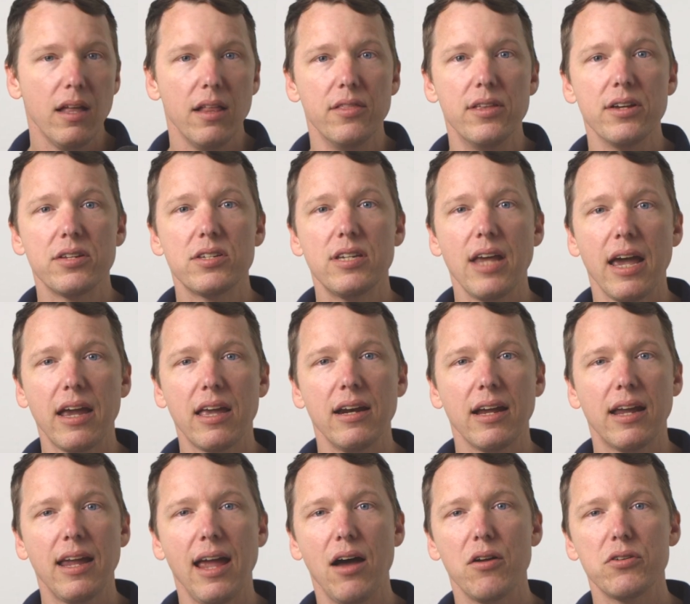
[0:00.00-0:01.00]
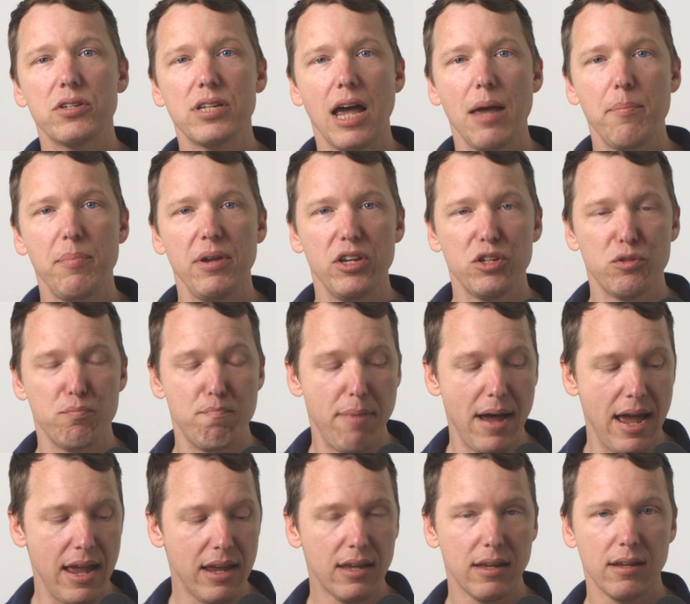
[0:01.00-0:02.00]
The second account type is
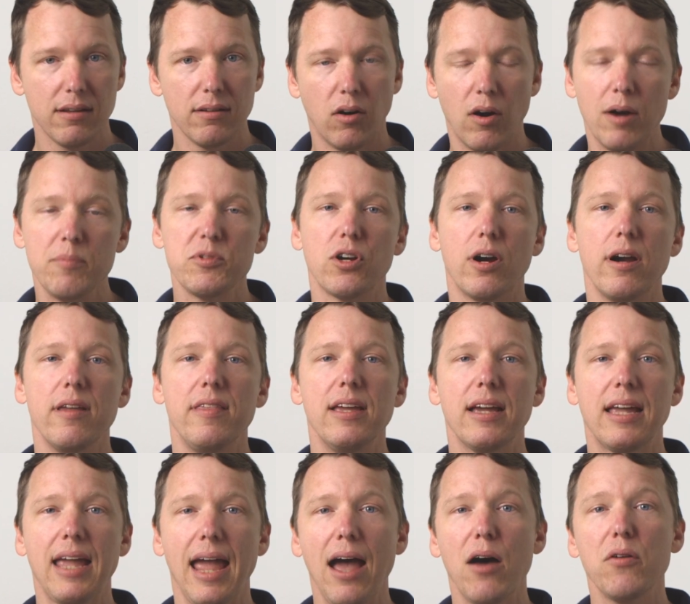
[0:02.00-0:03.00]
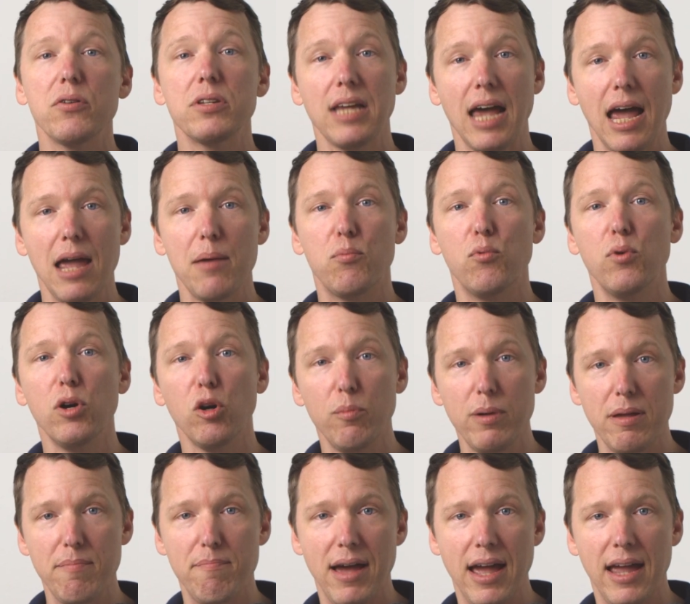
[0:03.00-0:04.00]
bank, the account type will
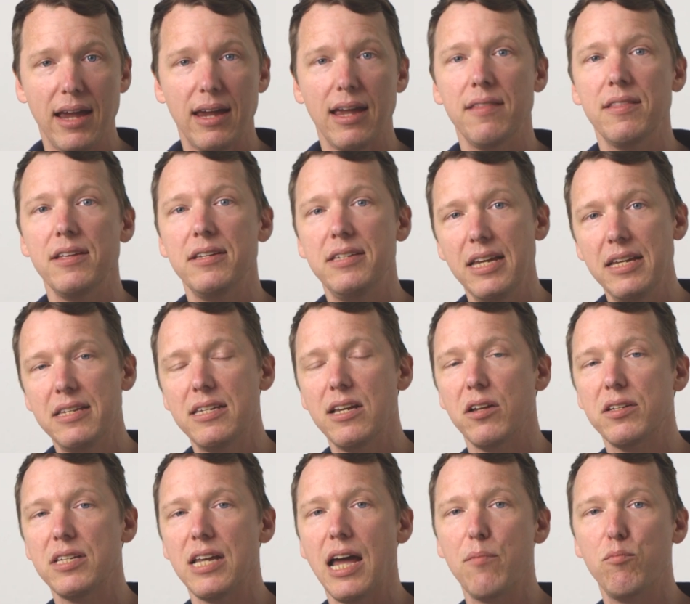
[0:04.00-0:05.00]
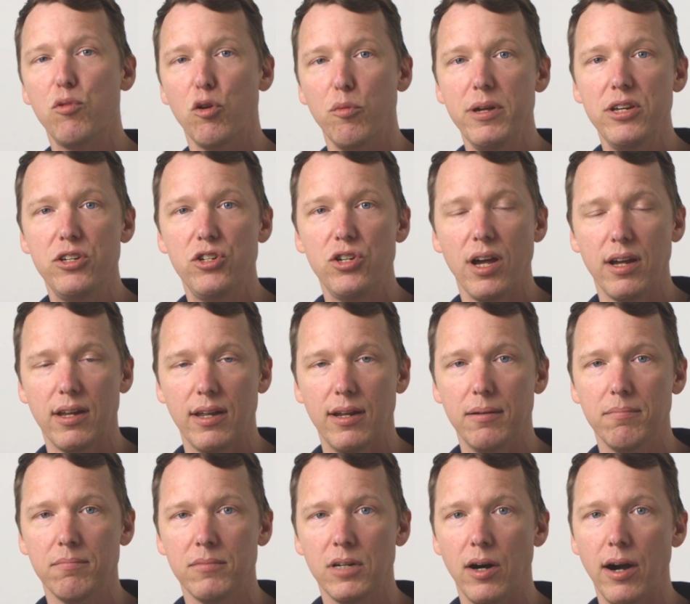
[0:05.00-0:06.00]
be bank and the detail type will be
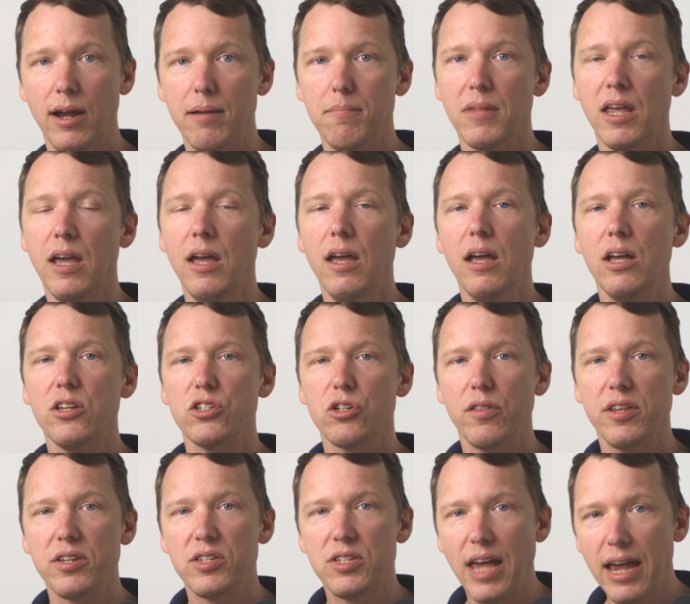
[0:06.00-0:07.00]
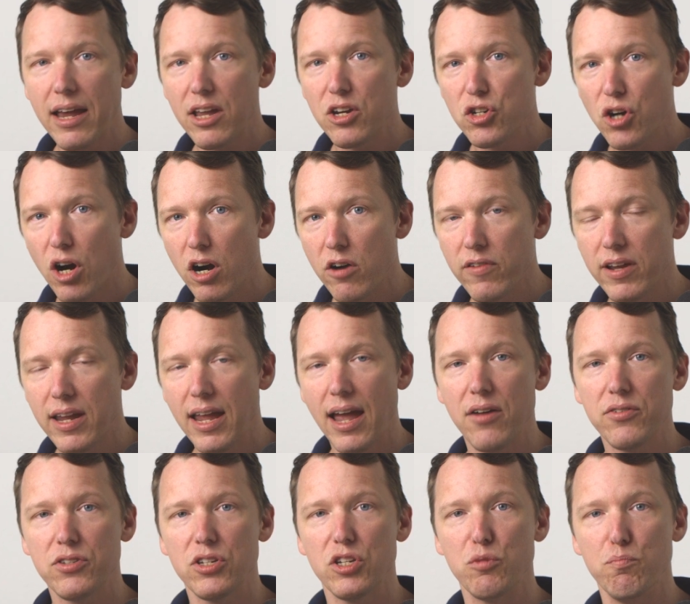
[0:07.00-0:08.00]
checking, all right? So the second chart of
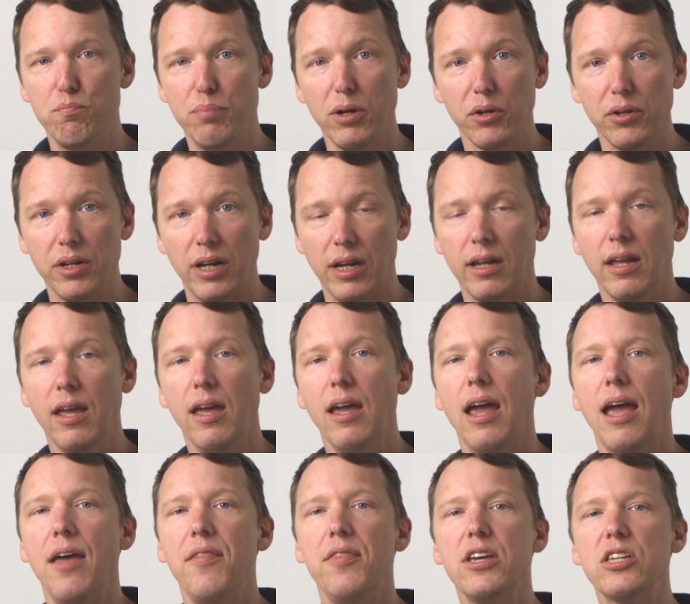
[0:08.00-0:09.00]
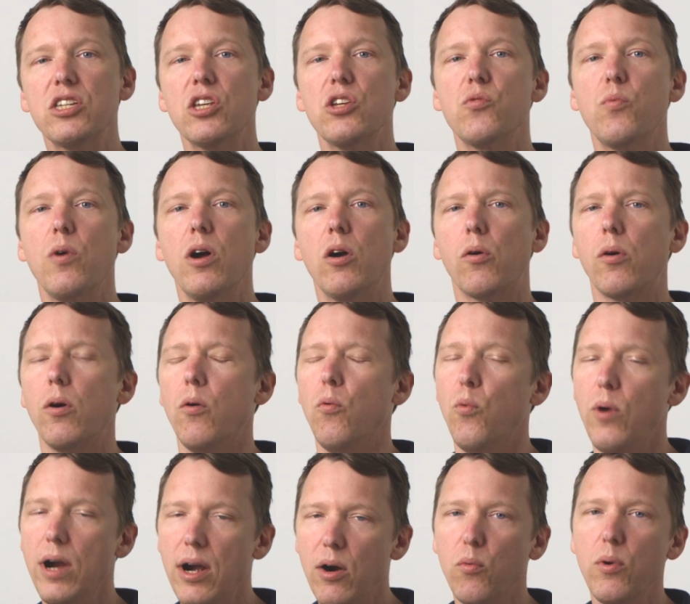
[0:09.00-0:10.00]
accounts is building, and this is where
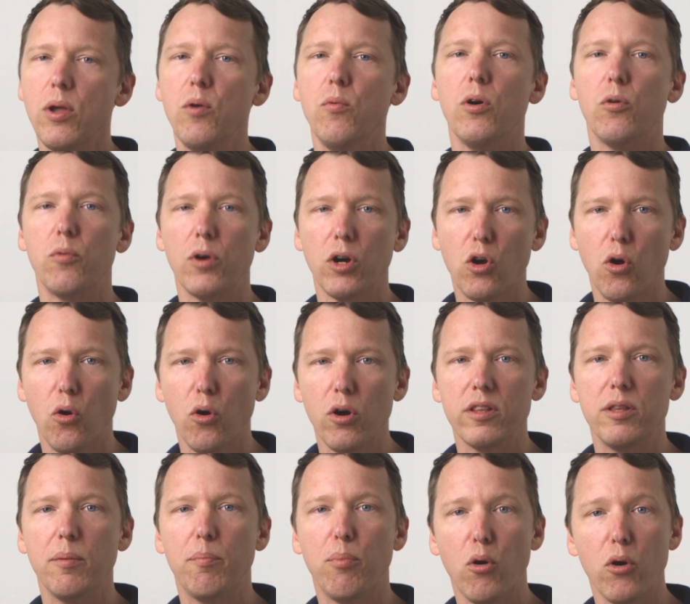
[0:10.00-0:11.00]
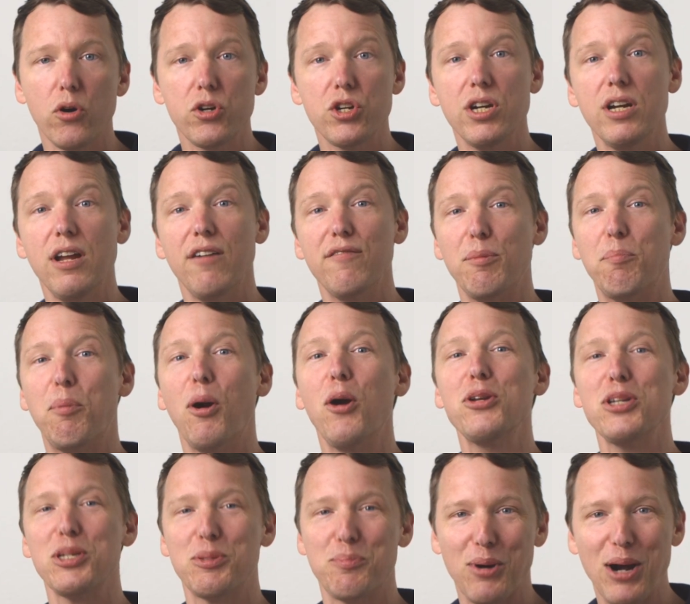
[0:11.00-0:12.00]
we will record the portion of the
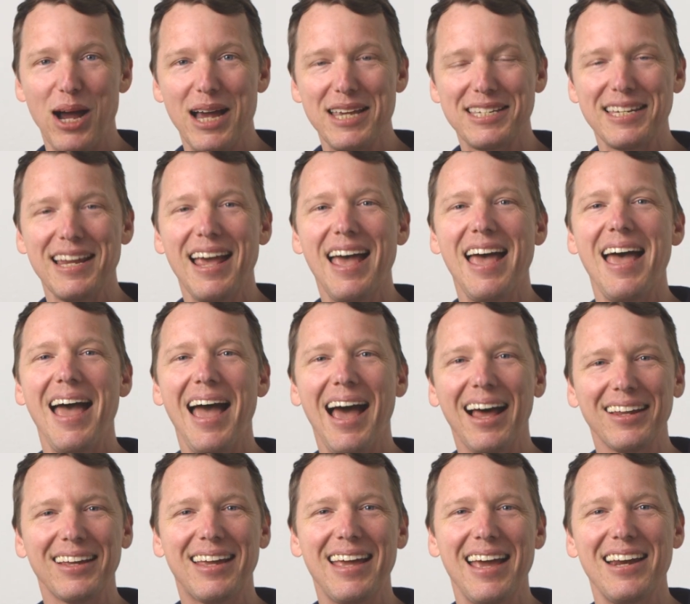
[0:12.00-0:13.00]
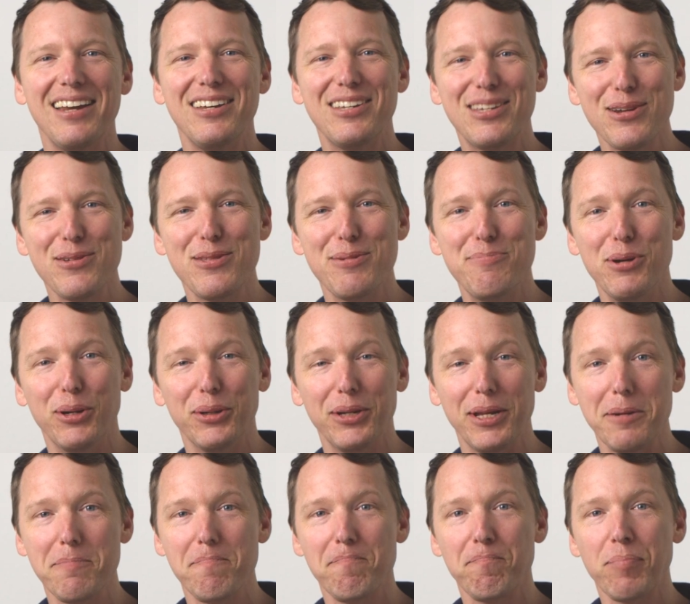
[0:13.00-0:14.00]
purchase price allocated to the
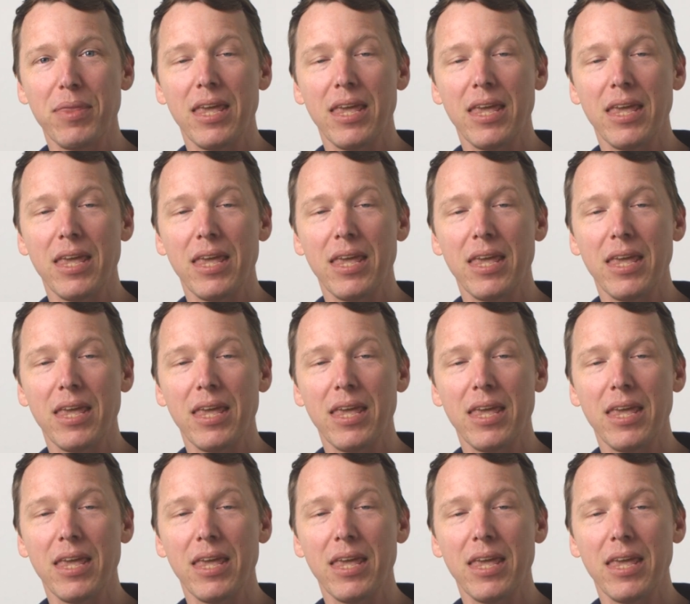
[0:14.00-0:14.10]
building.